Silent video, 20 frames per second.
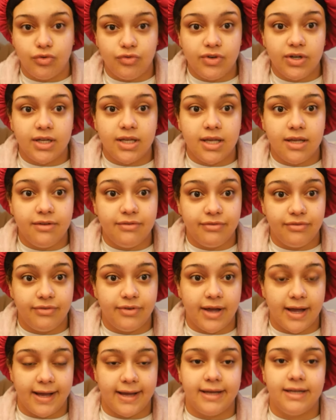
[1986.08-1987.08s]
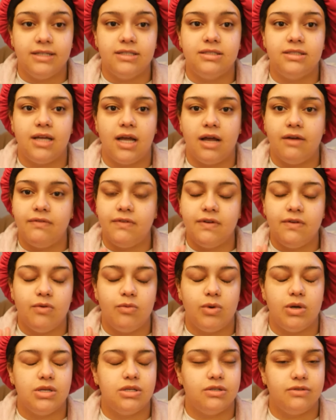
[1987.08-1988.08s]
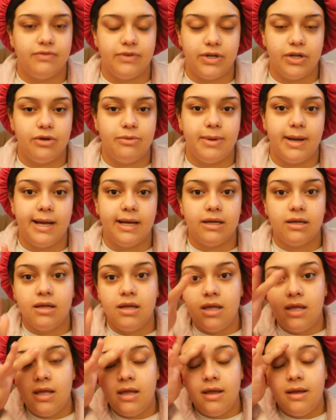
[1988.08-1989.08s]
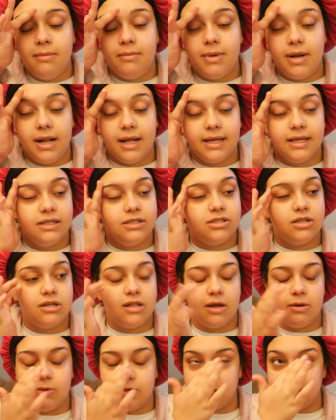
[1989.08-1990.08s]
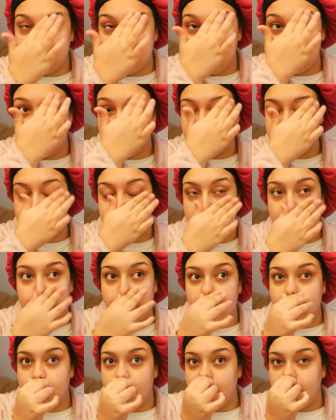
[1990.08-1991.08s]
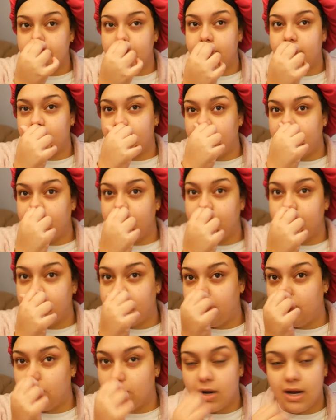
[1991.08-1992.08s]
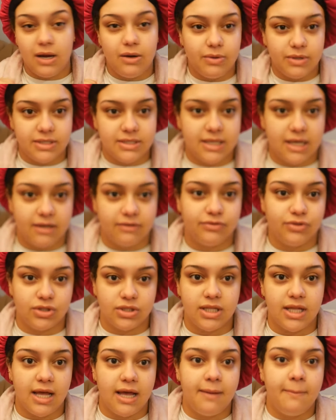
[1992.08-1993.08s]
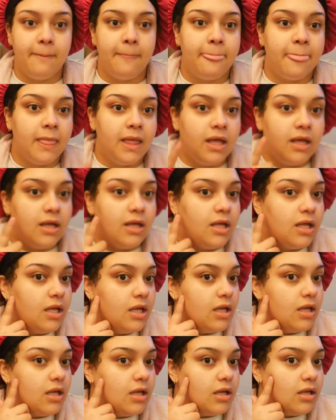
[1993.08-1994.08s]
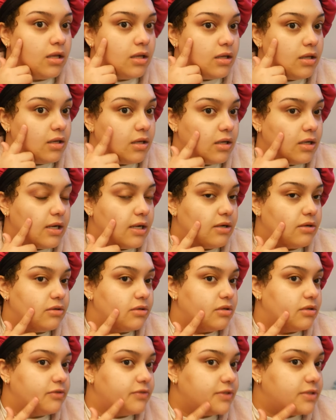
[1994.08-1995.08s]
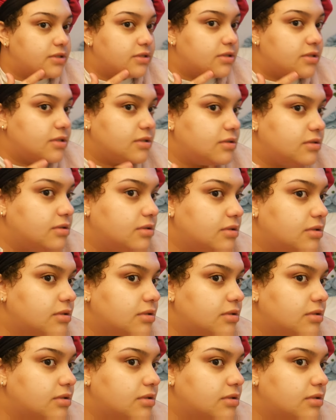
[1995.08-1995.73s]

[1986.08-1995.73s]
fucking fast. I haven't even watched the video back, but I can tell I was, because like 4 hours after that, and I don't know if it's still